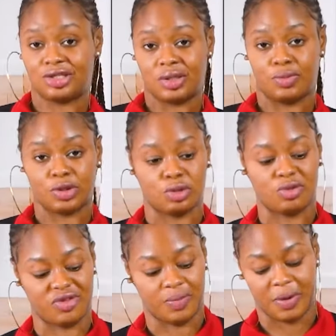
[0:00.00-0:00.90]
to the bottom
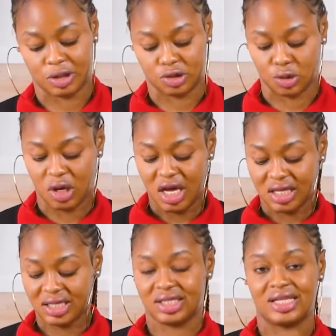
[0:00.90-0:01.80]
of the pan. So
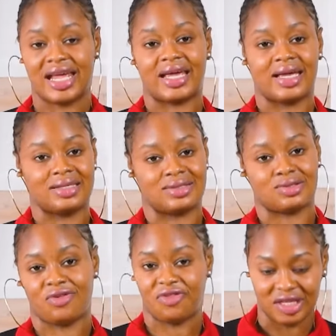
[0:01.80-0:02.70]
this is like a
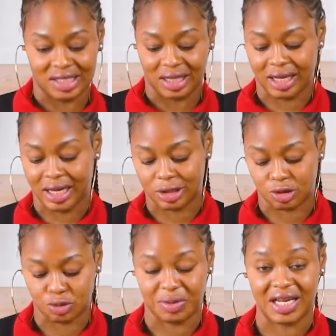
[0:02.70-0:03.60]
surface layer to
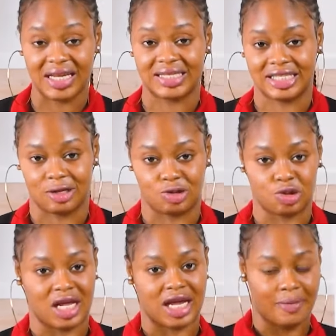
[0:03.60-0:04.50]
balance it out so
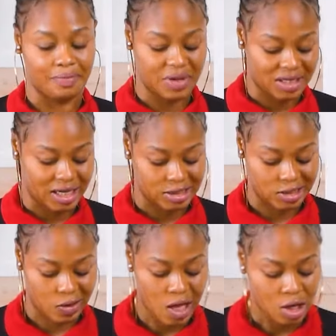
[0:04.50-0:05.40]
that I can bake nicely.
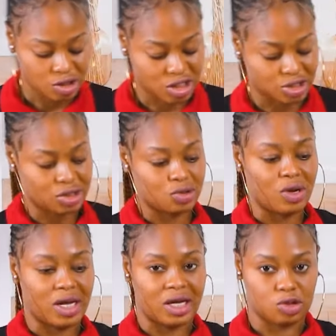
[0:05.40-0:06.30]
So I just go
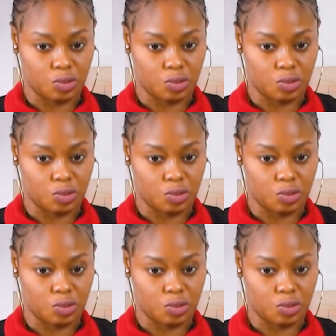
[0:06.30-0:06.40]
ahead to